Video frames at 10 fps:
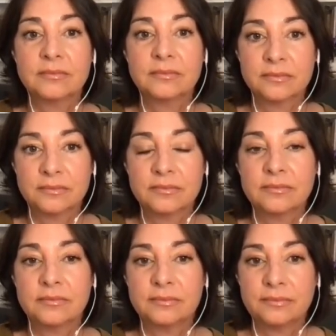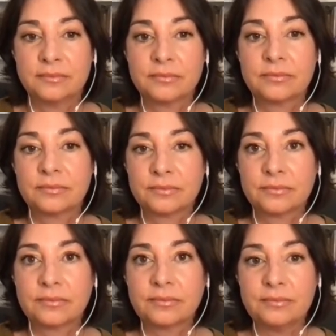
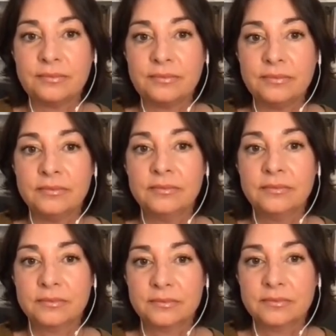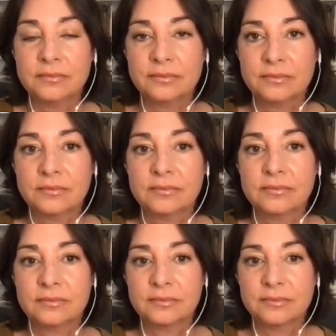
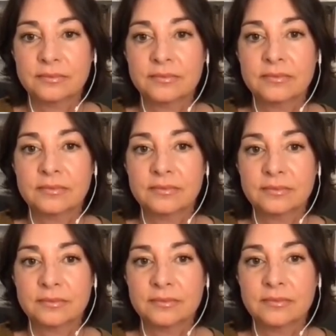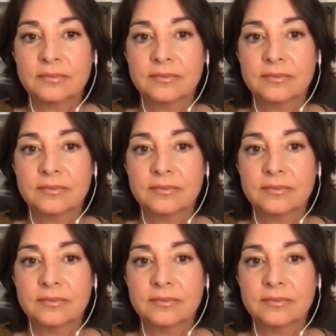(silent)